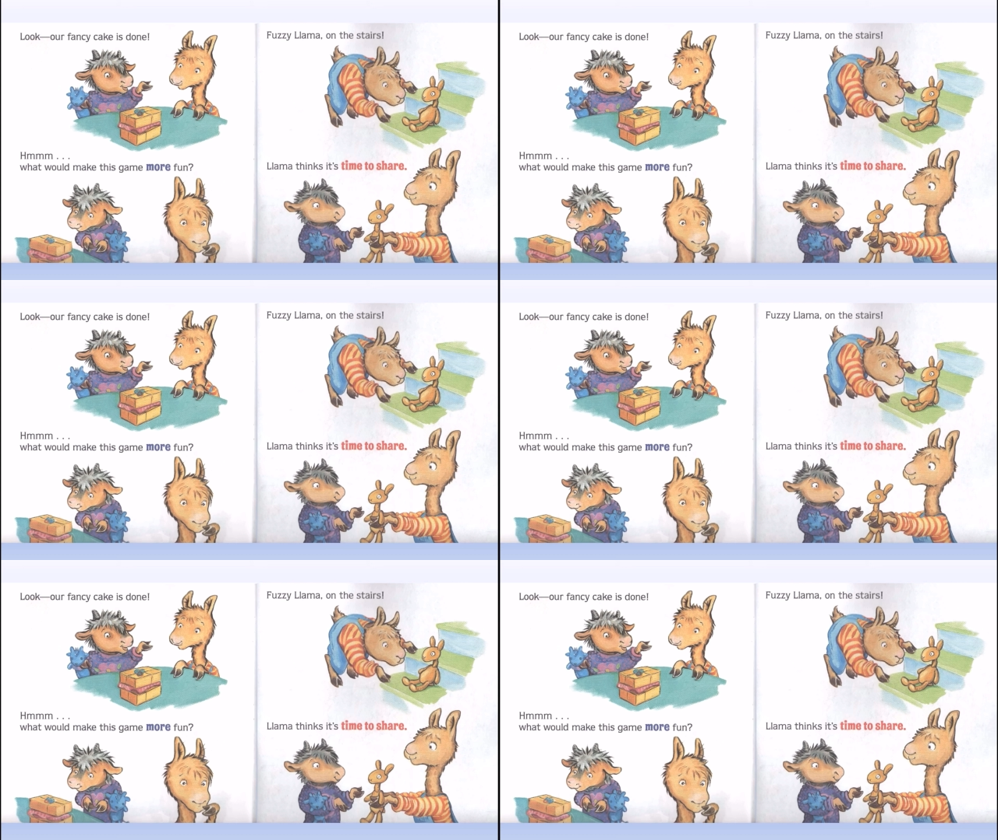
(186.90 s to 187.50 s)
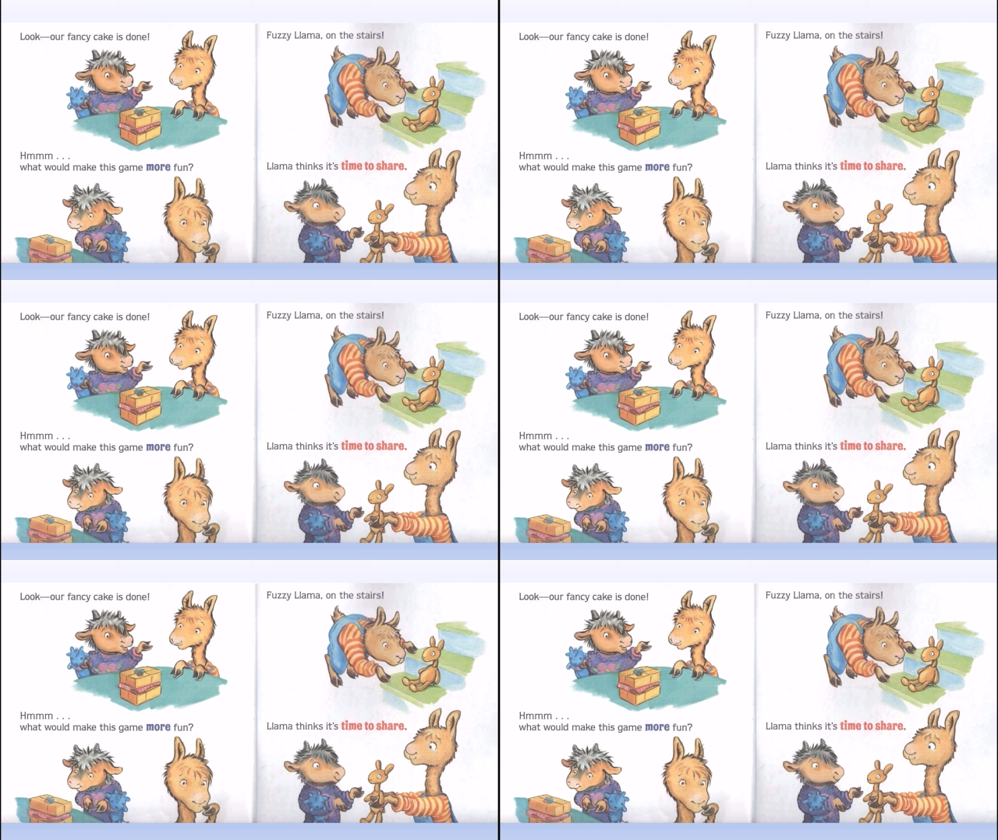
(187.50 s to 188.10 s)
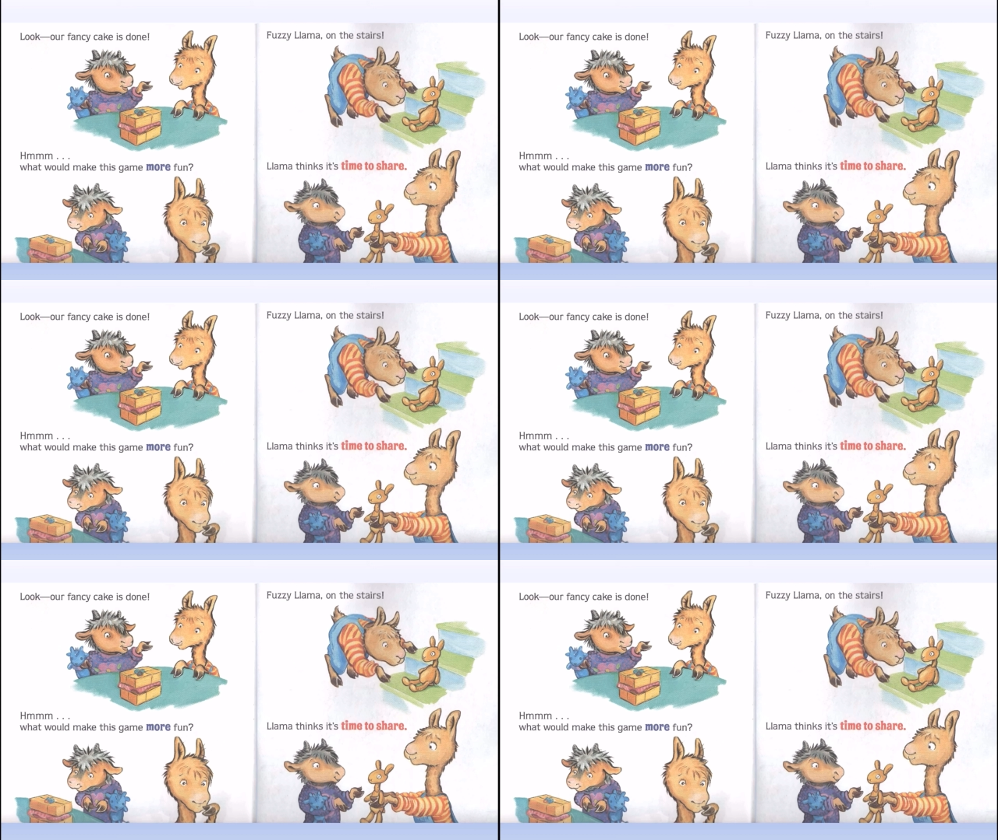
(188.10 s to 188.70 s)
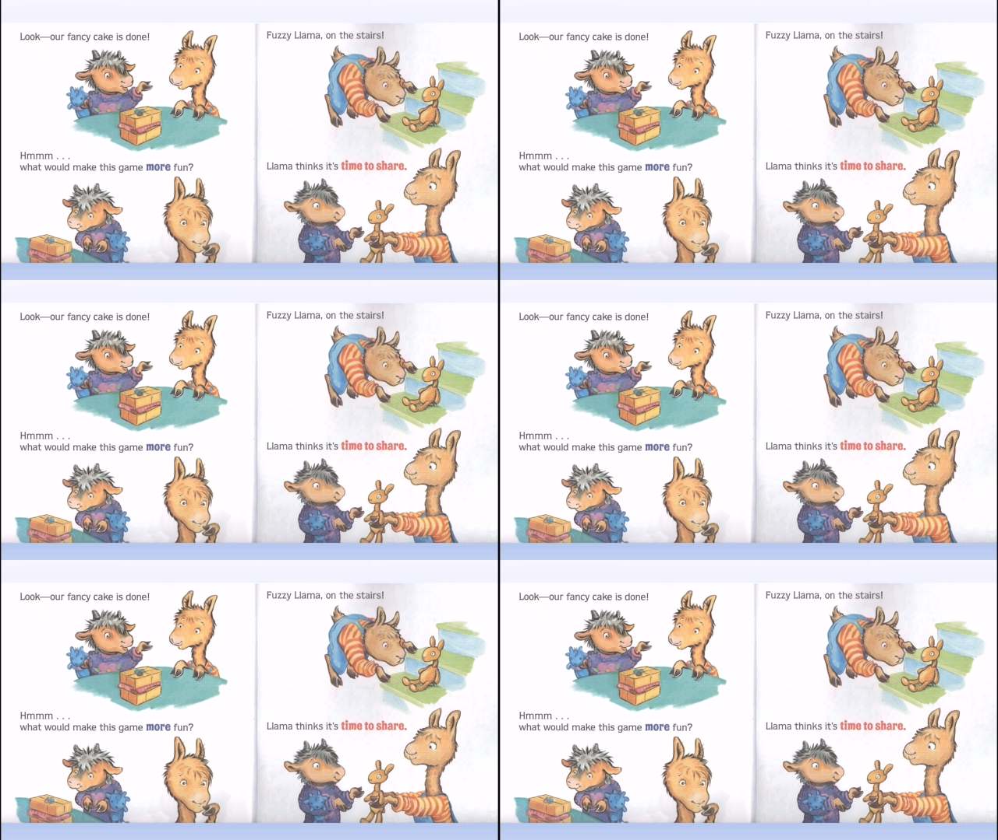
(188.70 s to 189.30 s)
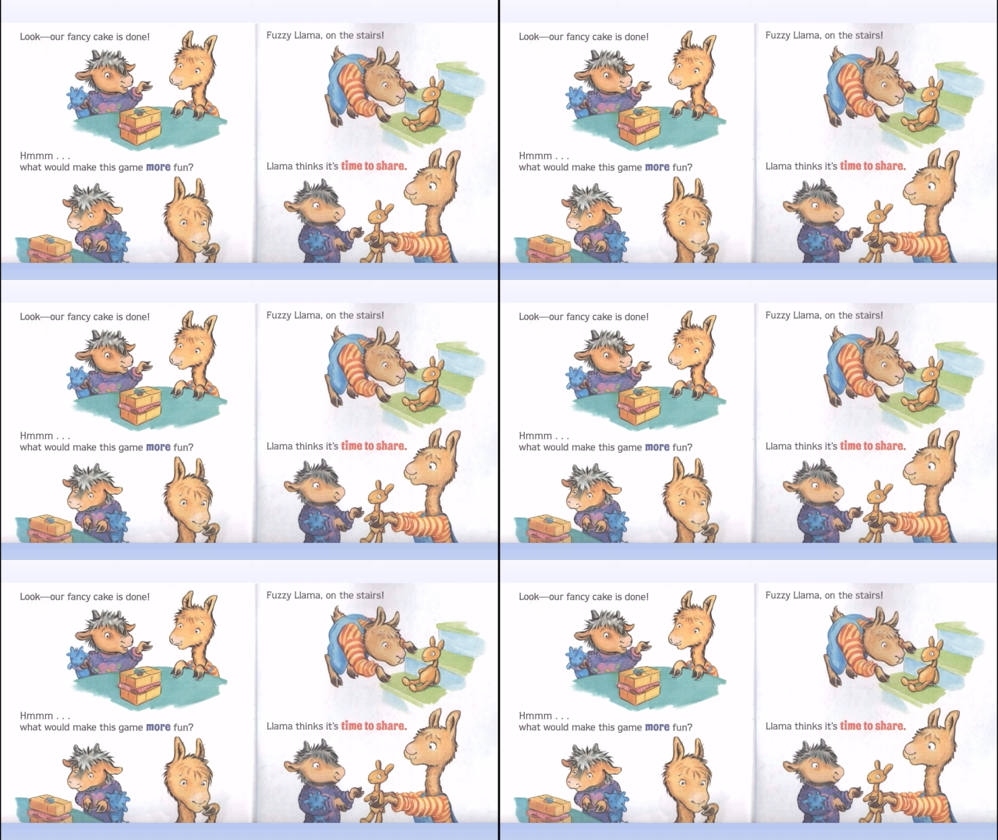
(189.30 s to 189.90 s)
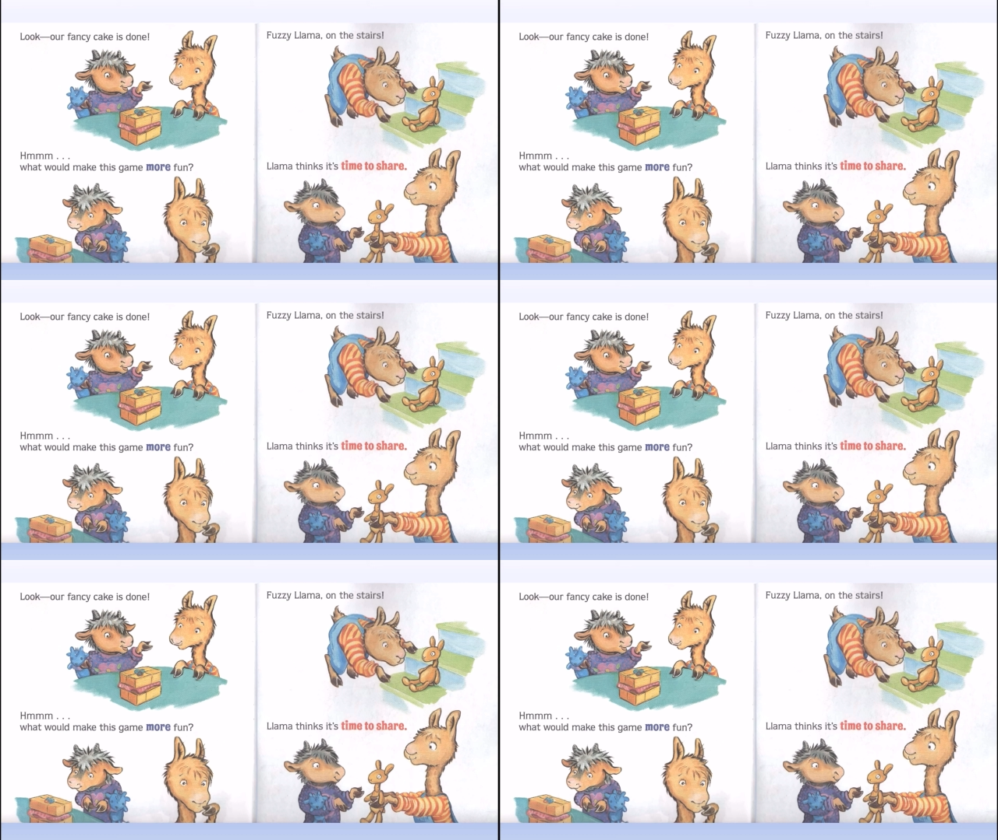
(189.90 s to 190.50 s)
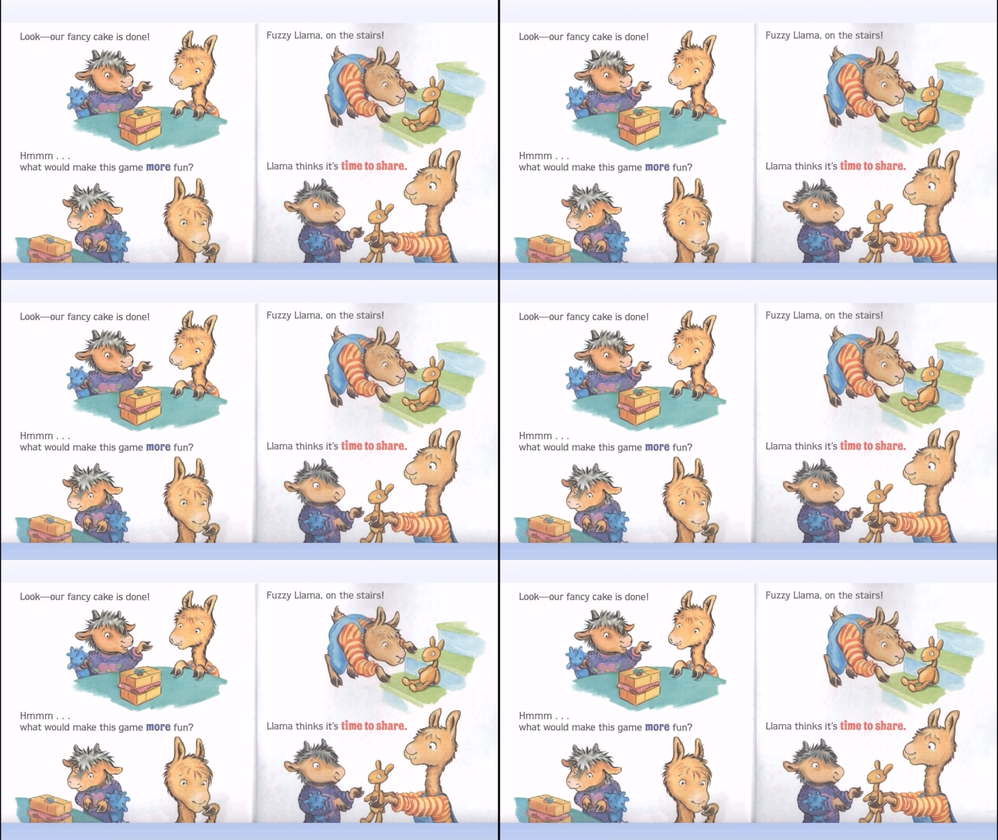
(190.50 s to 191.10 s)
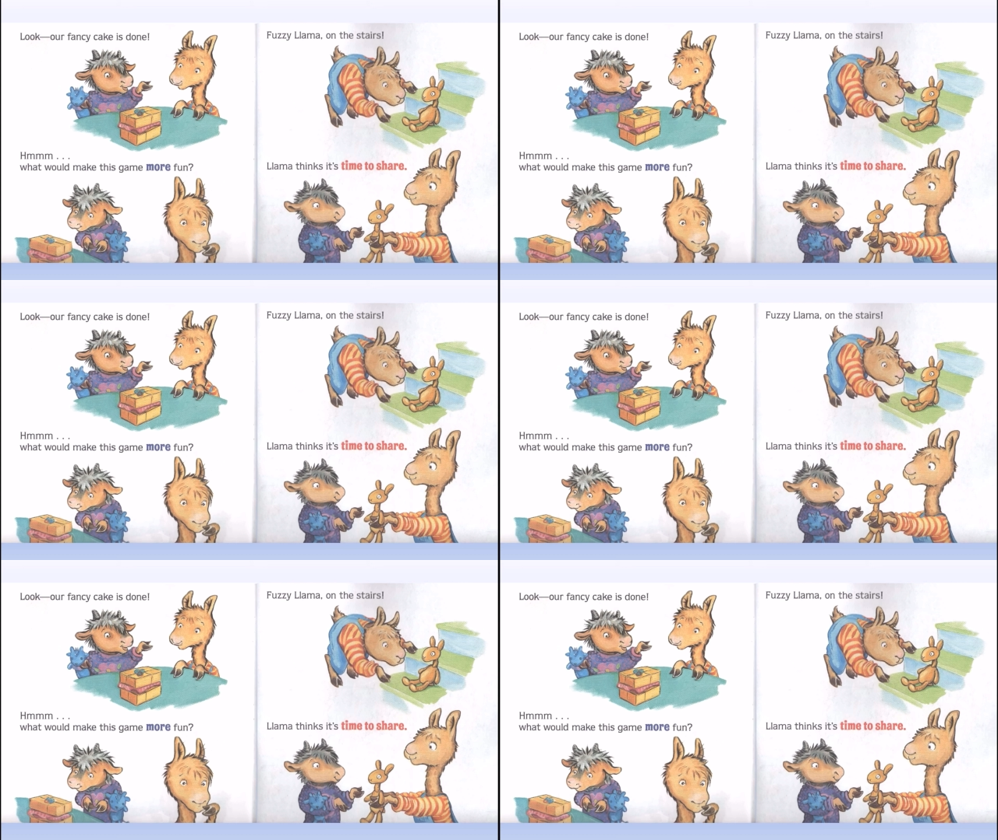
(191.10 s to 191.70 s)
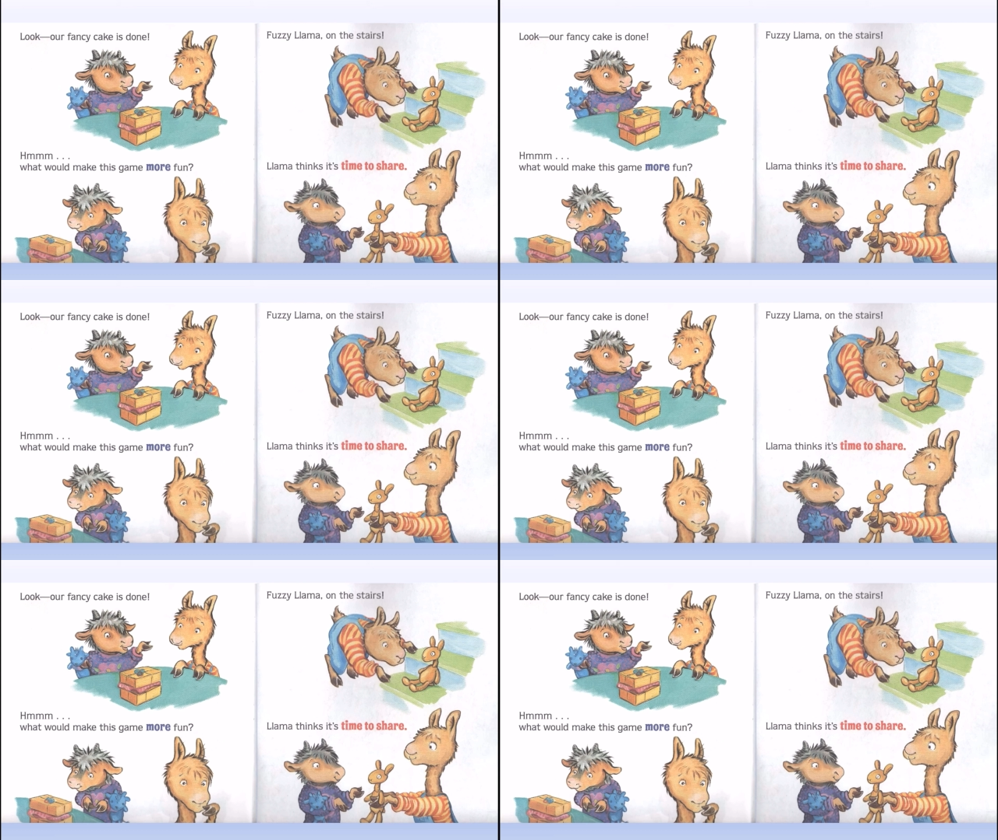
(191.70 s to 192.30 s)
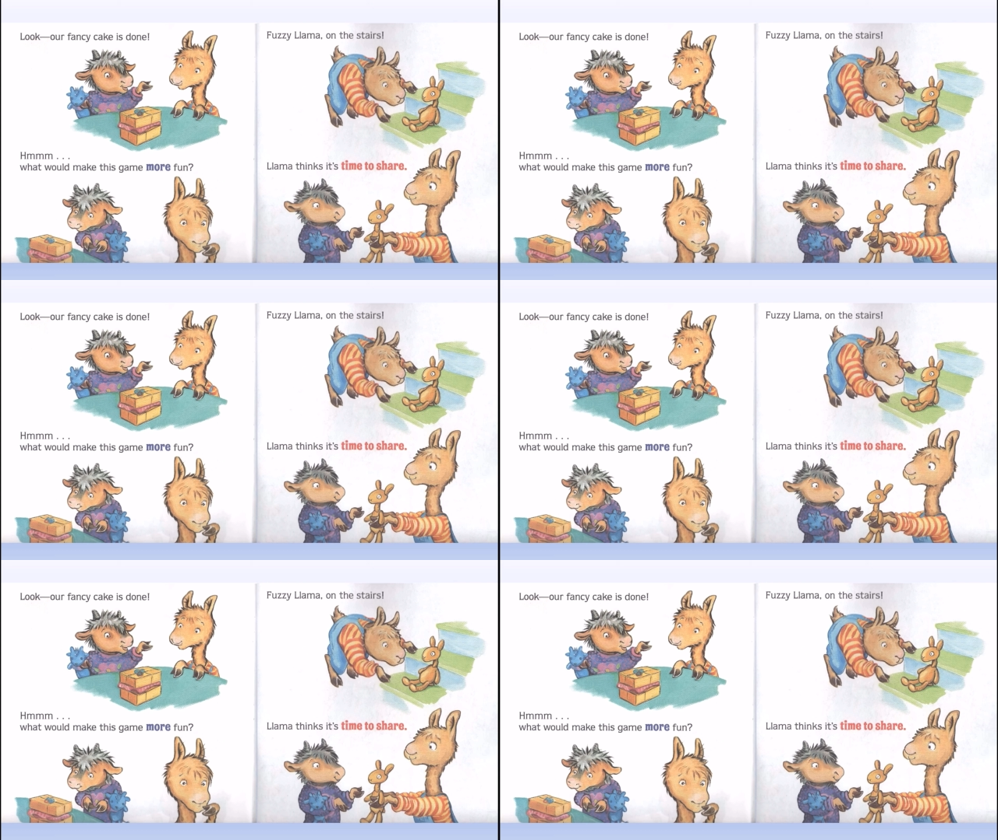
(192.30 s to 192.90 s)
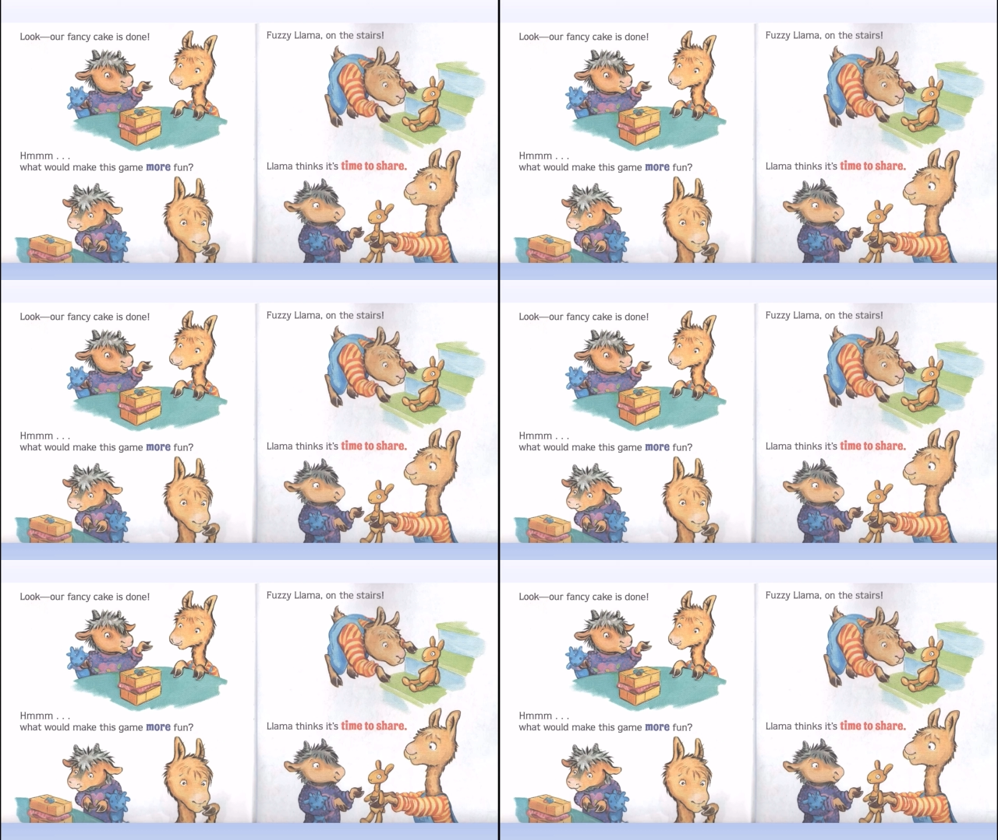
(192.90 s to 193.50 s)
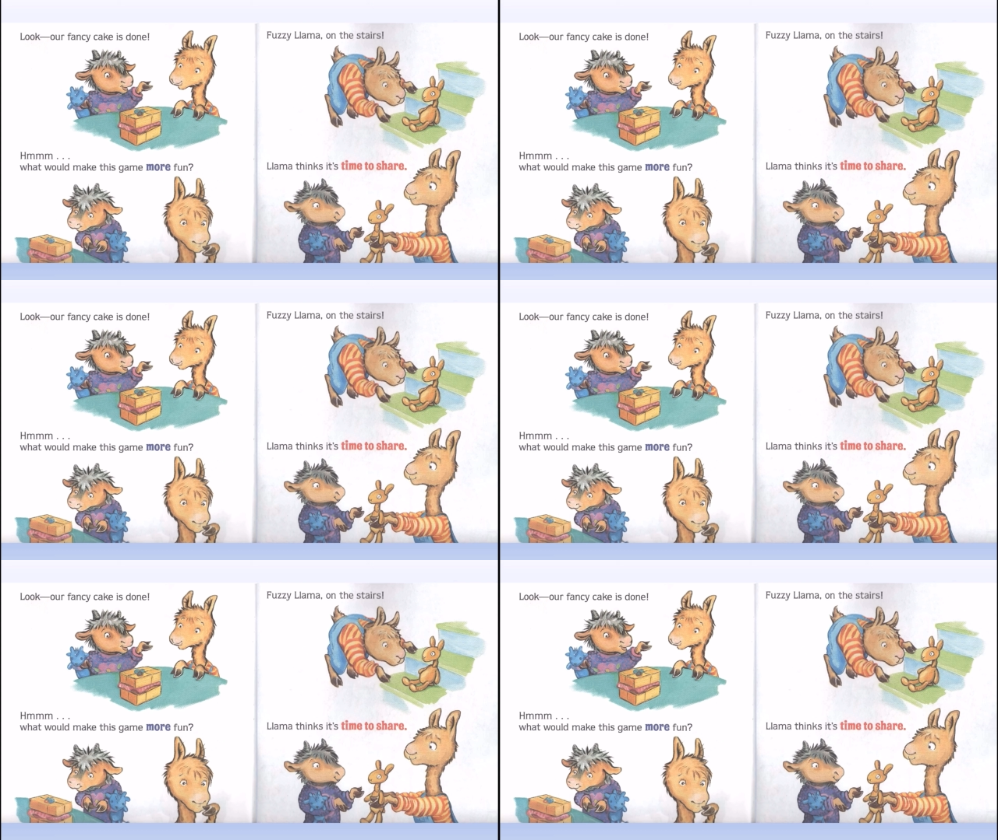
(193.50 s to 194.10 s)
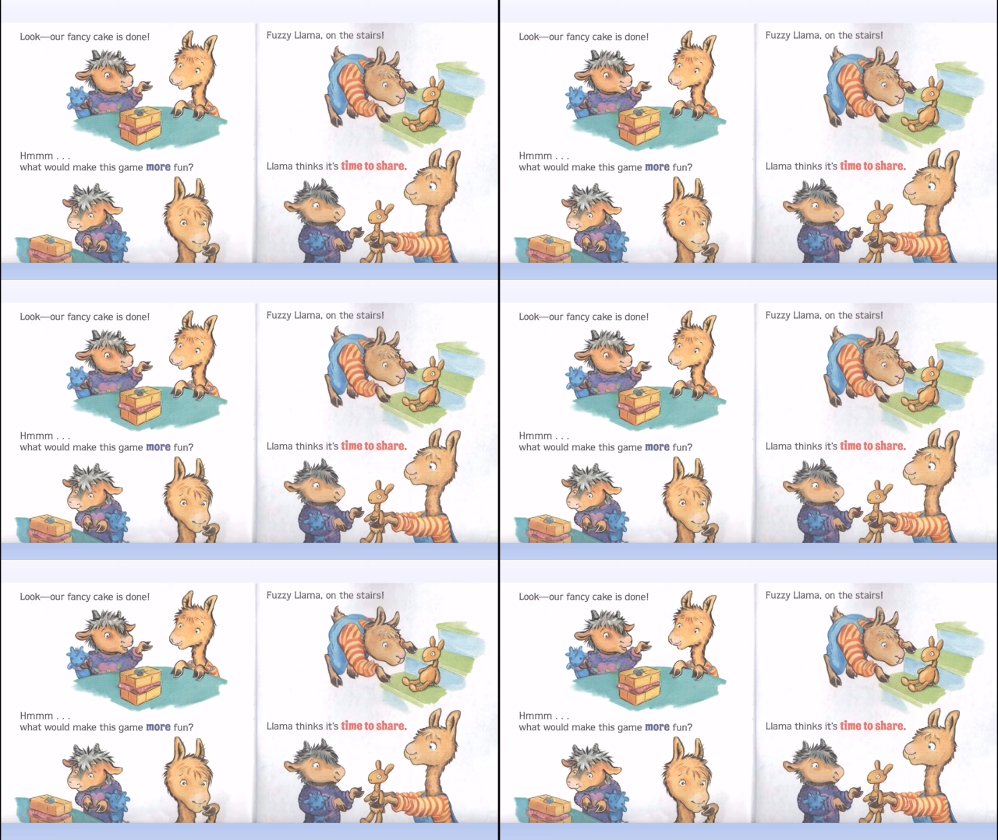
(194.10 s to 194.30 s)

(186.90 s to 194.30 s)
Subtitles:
Nobody's mouth can be seen.